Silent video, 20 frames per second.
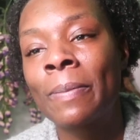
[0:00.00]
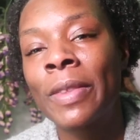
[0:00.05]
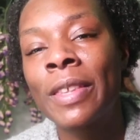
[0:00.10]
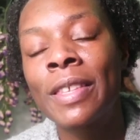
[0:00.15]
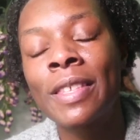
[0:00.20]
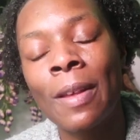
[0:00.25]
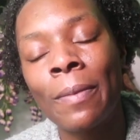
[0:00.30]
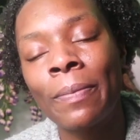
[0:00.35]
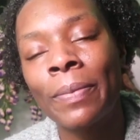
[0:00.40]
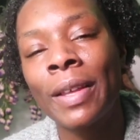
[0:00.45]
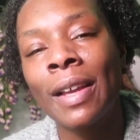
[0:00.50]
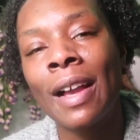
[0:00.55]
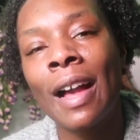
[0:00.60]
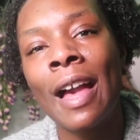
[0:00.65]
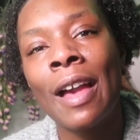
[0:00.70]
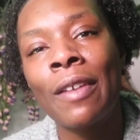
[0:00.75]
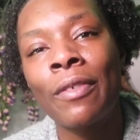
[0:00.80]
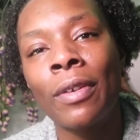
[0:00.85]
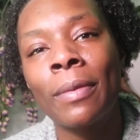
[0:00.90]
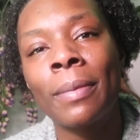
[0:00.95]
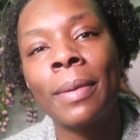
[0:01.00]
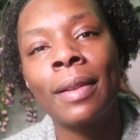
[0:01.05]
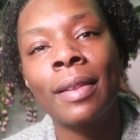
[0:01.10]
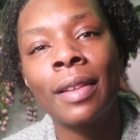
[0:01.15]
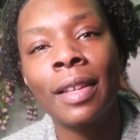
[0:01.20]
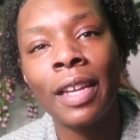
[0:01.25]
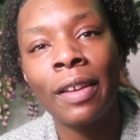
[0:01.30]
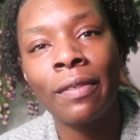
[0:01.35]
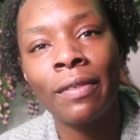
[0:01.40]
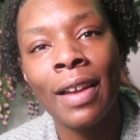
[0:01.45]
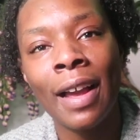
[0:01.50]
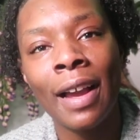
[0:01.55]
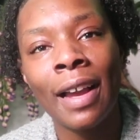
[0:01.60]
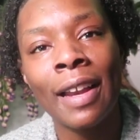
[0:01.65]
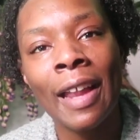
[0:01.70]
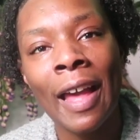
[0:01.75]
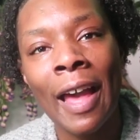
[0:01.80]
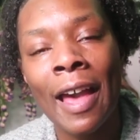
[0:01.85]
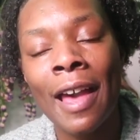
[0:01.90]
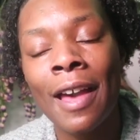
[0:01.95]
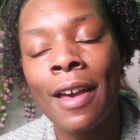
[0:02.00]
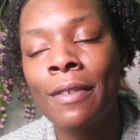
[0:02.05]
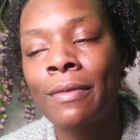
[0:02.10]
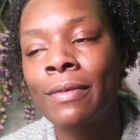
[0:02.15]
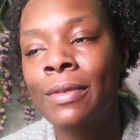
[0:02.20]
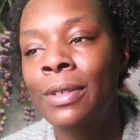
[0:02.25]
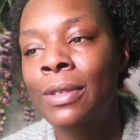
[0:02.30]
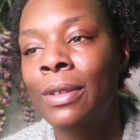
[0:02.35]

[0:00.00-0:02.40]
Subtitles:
something I ever believed I could have.